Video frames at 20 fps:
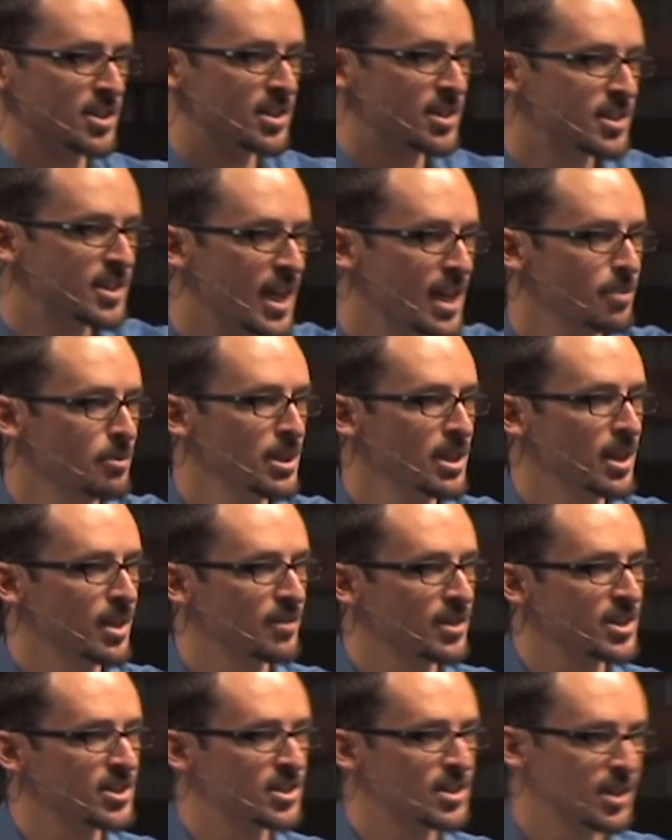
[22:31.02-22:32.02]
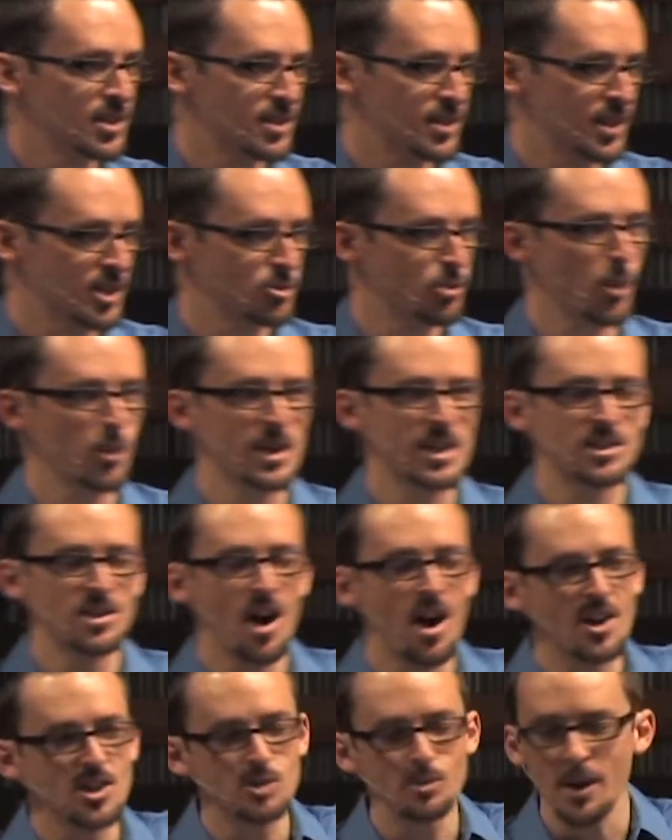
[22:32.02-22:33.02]
It's a statement of existence. But when he
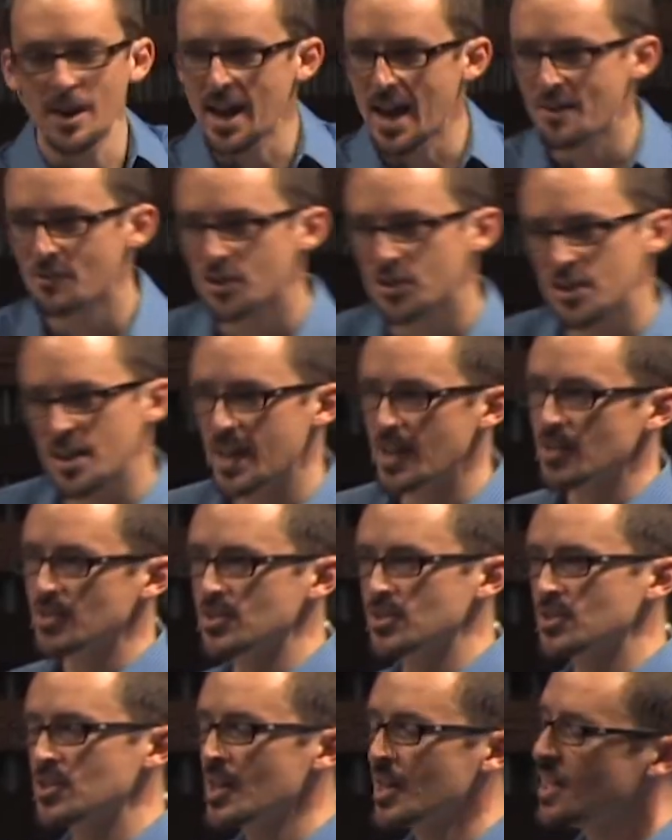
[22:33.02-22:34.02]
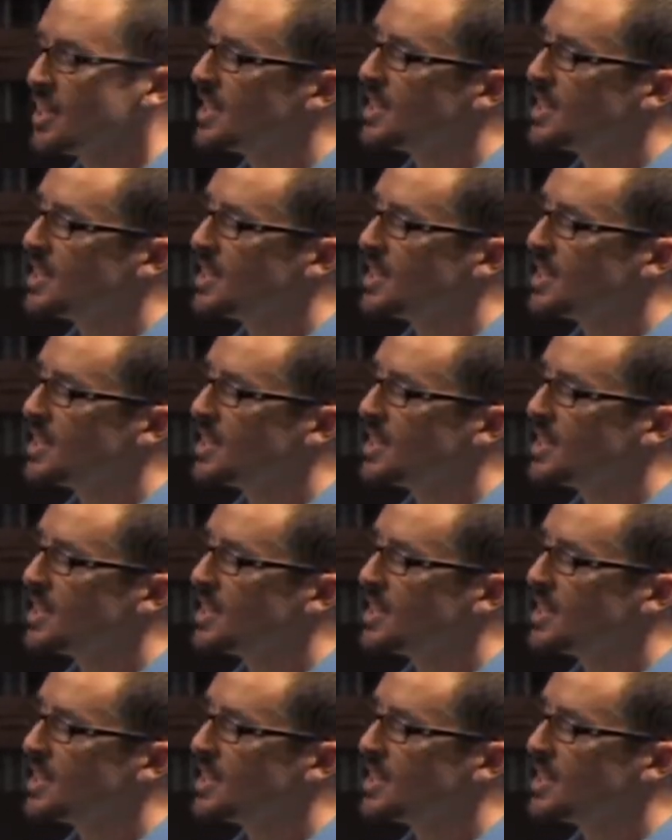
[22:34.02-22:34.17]
talks about everything else,